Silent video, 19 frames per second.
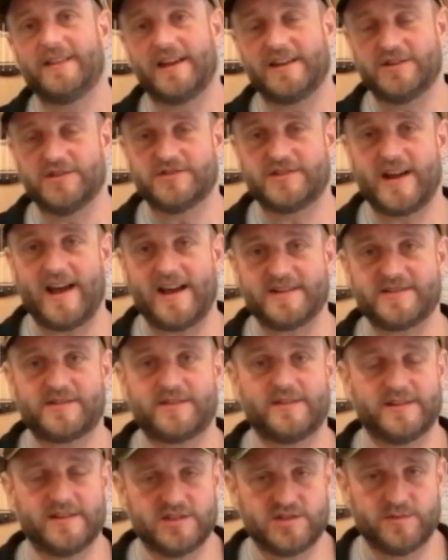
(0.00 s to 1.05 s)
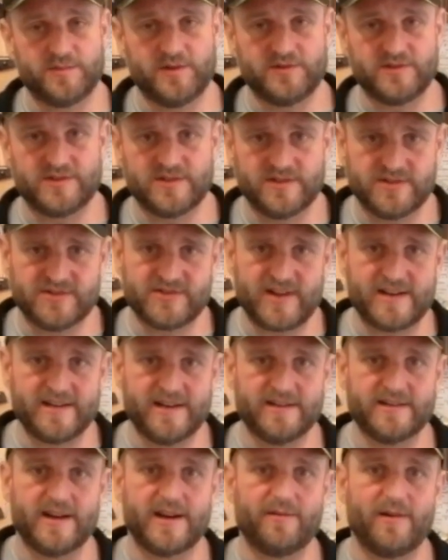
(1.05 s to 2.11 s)
They just ask the distributor to
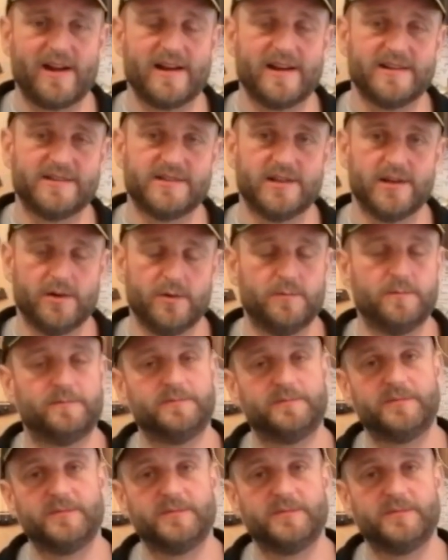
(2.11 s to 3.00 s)
send it directly to you.